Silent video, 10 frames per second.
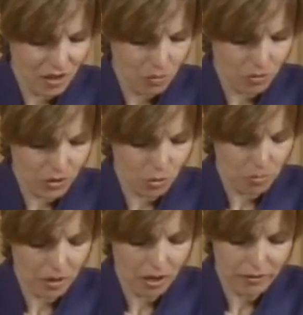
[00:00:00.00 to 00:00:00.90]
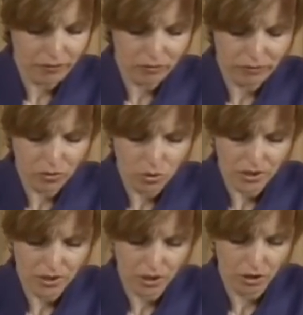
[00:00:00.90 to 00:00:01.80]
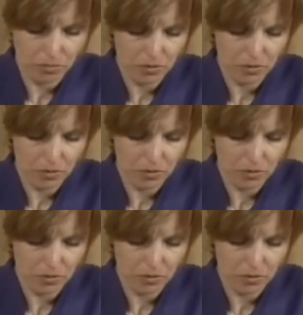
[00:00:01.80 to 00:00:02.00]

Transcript: want to apply full force to